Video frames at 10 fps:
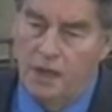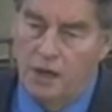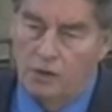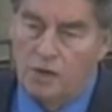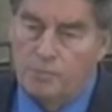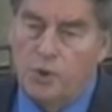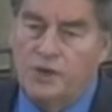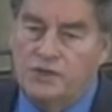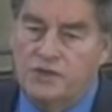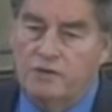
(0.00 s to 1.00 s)
low,
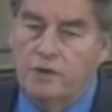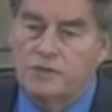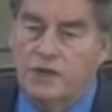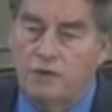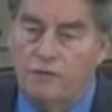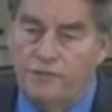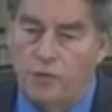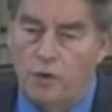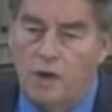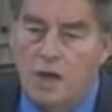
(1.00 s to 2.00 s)

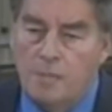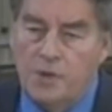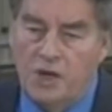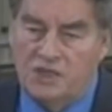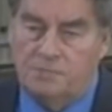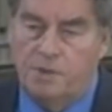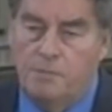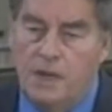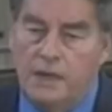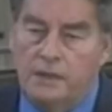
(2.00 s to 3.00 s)
0.004 parts per
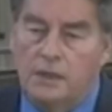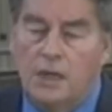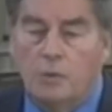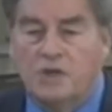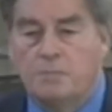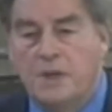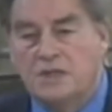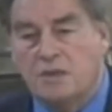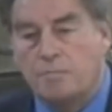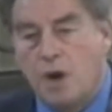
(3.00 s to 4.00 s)
million, which
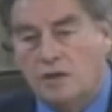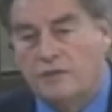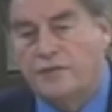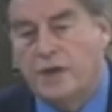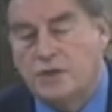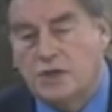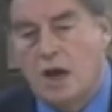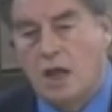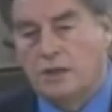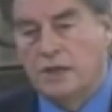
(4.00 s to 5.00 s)
means a bottle-fed
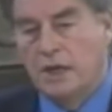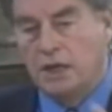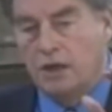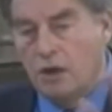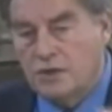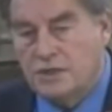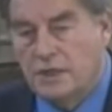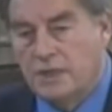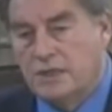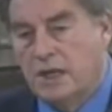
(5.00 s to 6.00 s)
child in
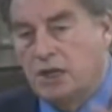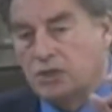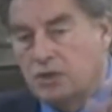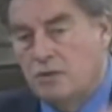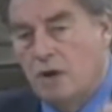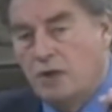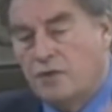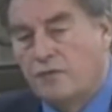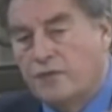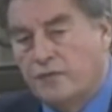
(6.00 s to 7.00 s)
Austin is getting
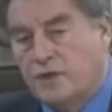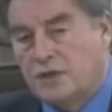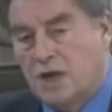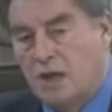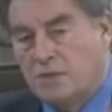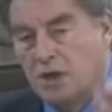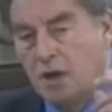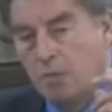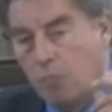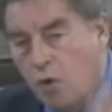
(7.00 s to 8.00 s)
250 times
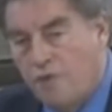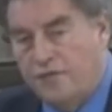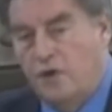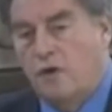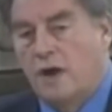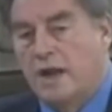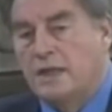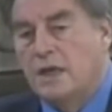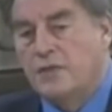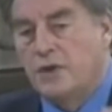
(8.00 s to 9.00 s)
more
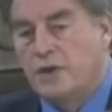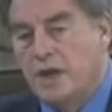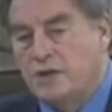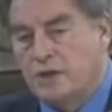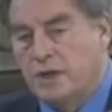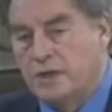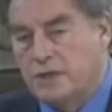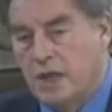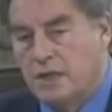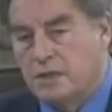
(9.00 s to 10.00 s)
fluoride than nature
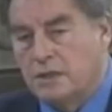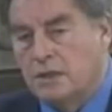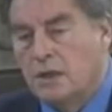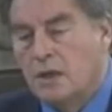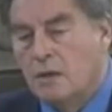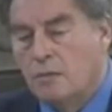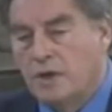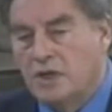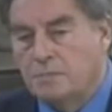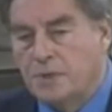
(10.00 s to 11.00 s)
intended.
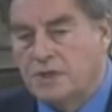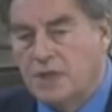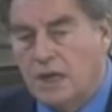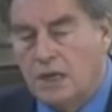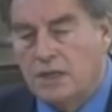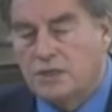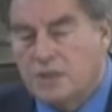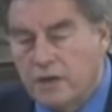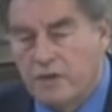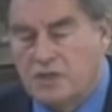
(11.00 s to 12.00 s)
What is particularly
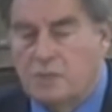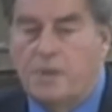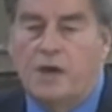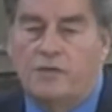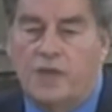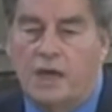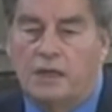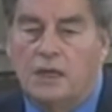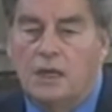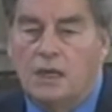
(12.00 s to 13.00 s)
serious about
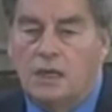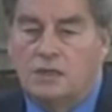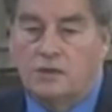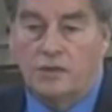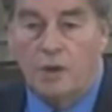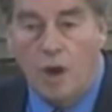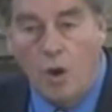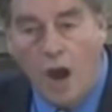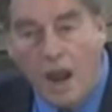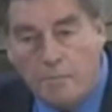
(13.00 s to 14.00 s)
that is that
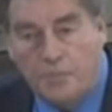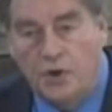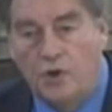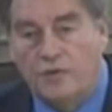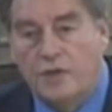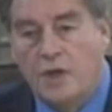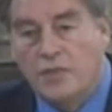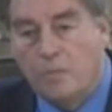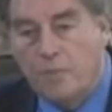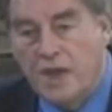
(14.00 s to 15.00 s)
at birth,
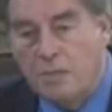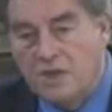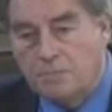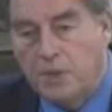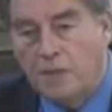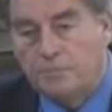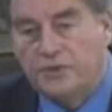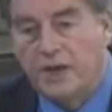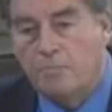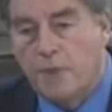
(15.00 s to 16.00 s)
the baby's
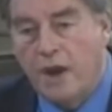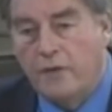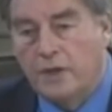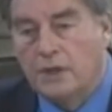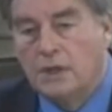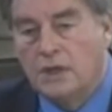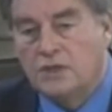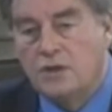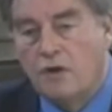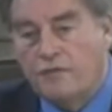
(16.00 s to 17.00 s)
blood-brain barrier
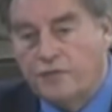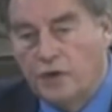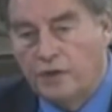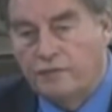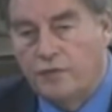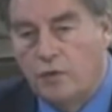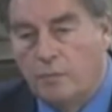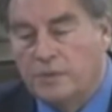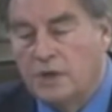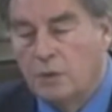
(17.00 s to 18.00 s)
is not fully
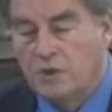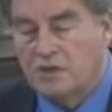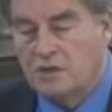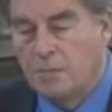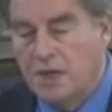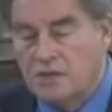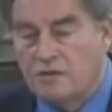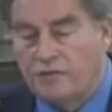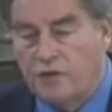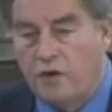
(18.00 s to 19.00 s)
formed, which means
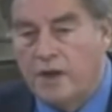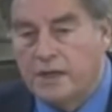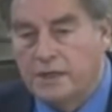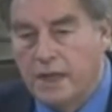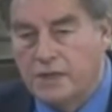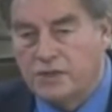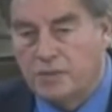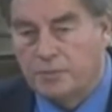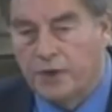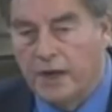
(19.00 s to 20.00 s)
that fluoride can enter
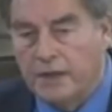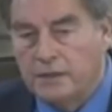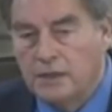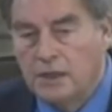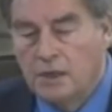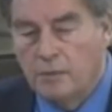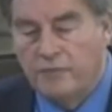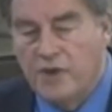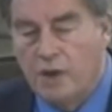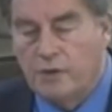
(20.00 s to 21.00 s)
the brain.
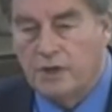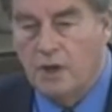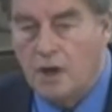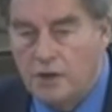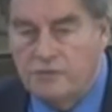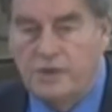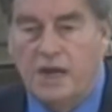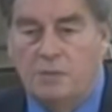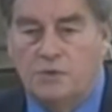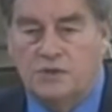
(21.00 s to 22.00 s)
We've now got 100
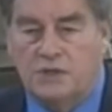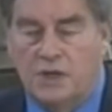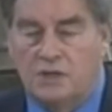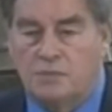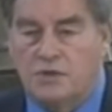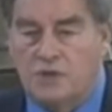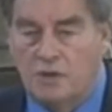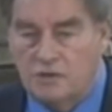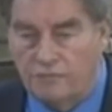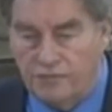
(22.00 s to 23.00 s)
animal studies which
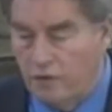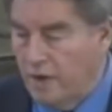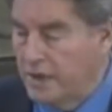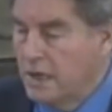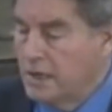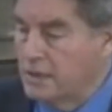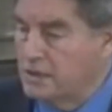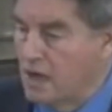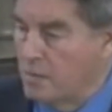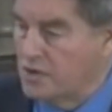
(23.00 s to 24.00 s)
shows that fluoride
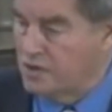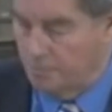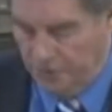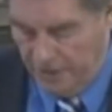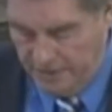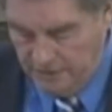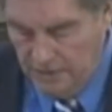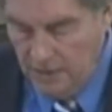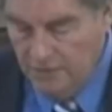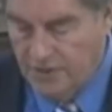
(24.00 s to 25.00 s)
can damage the brain.
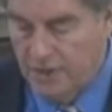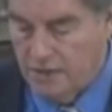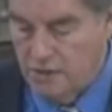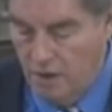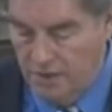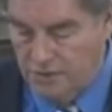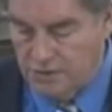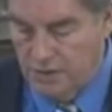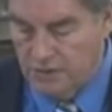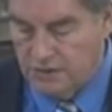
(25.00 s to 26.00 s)
They
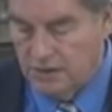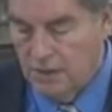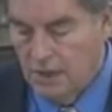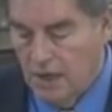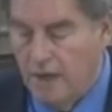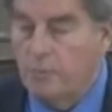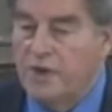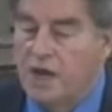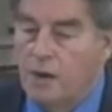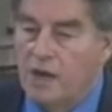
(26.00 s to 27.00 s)
acknowledge this, and
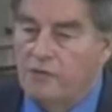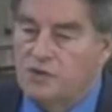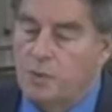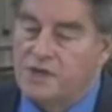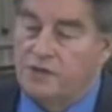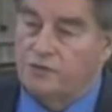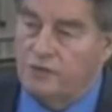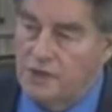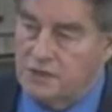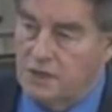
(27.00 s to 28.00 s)
we now have
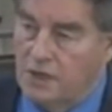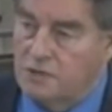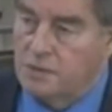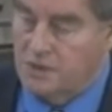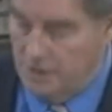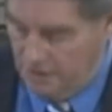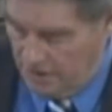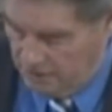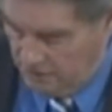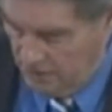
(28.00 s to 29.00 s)
23 studies which
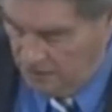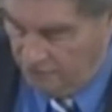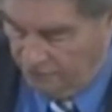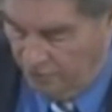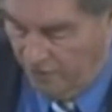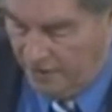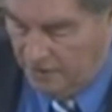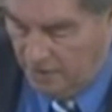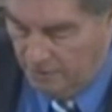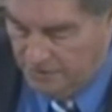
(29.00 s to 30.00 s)
indicate that
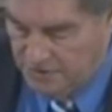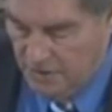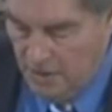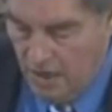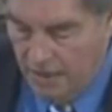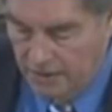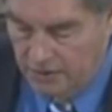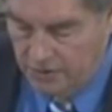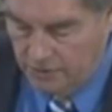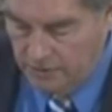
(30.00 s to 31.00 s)
fluoride lowers
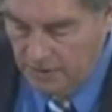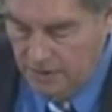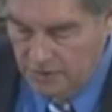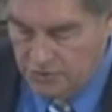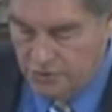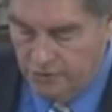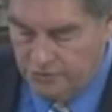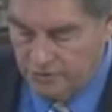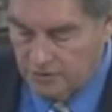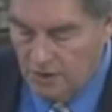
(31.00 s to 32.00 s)
IQ in
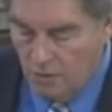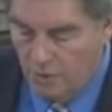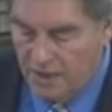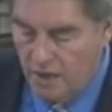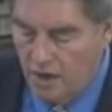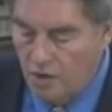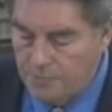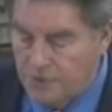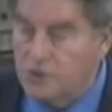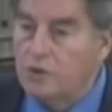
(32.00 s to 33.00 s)
children. What I
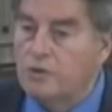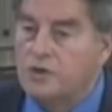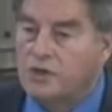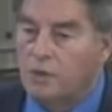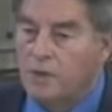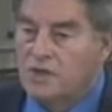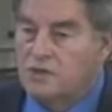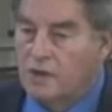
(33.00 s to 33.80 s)
hope that you can do is...